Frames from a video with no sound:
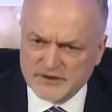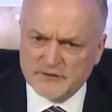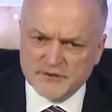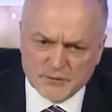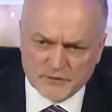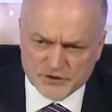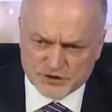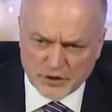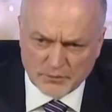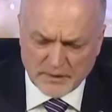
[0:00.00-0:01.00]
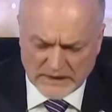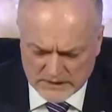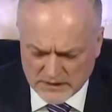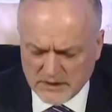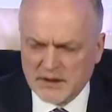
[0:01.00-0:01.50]
As many
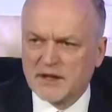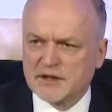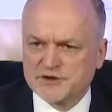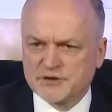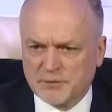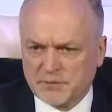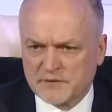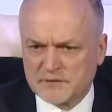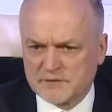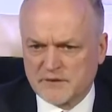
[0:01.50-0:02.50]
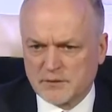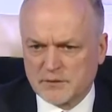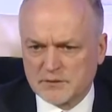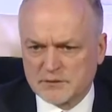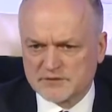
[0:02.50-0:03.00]

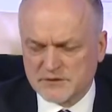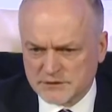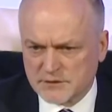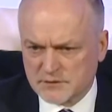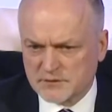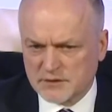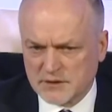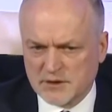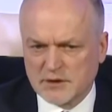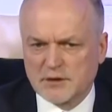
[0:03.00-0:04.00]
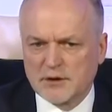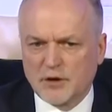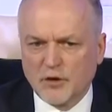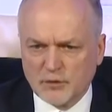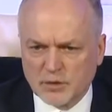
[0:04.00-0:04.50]
production plants were shut down,
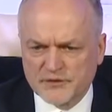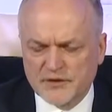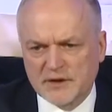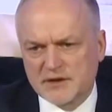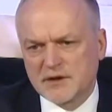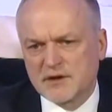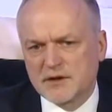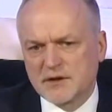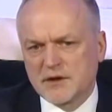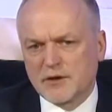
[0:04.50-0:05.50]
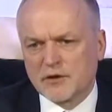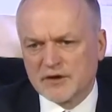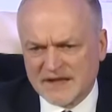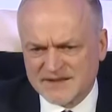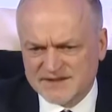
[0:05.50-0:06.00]
including mines,
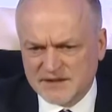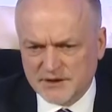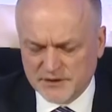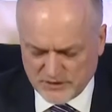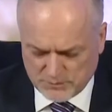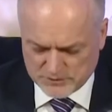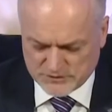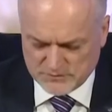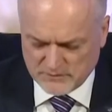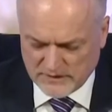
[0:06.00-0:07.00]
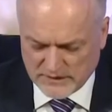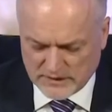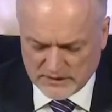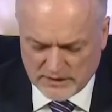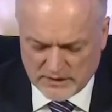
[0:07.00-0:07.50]
and so this led to a
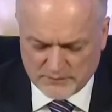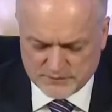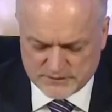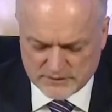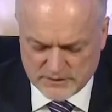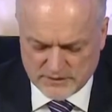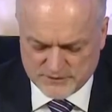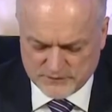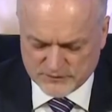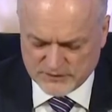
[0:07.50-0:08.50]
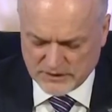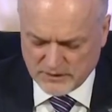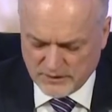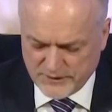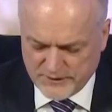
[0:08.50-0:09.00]
cool down
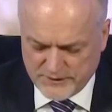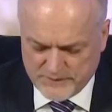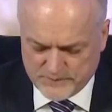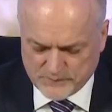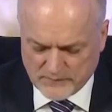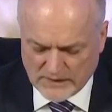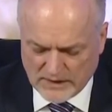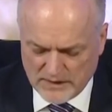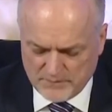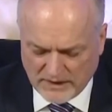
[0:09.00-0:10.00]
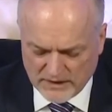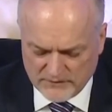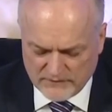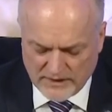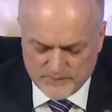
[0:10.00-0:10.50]
and lesser
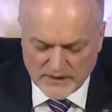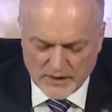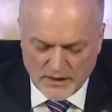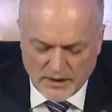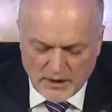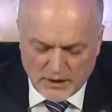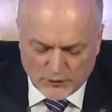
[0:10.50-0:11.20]
demand for the